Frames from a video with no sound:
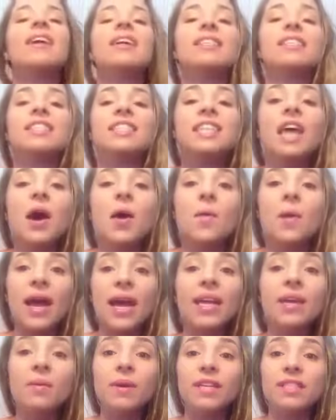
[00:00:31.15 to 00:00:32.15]
So
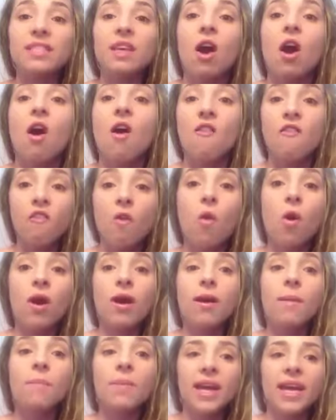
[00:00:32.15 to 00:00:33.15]
anyways,
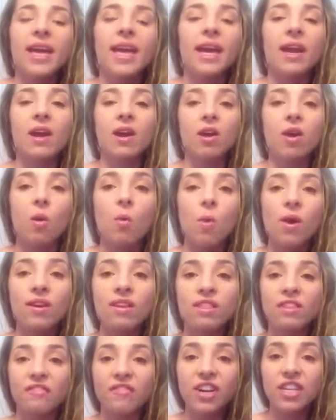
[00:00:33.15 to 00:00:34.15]
for my hair, one of
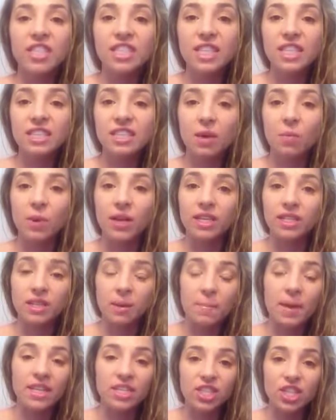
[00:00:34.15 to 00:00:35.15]
the first things I wanted
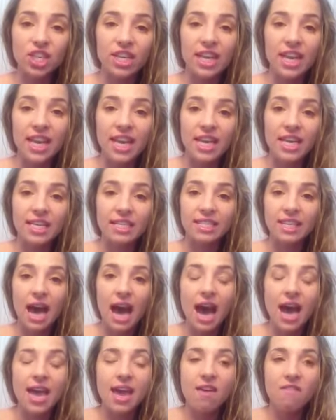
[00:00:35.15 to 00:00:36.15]
to mention is
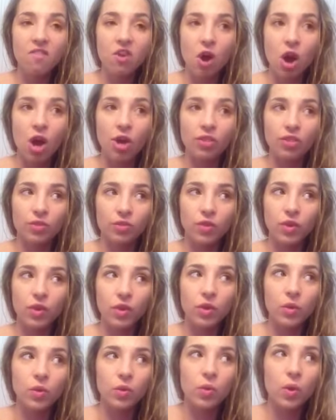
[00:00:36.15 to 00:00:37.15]
I have gone
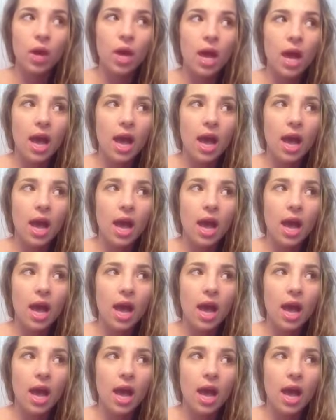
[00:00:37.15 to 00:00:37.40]
through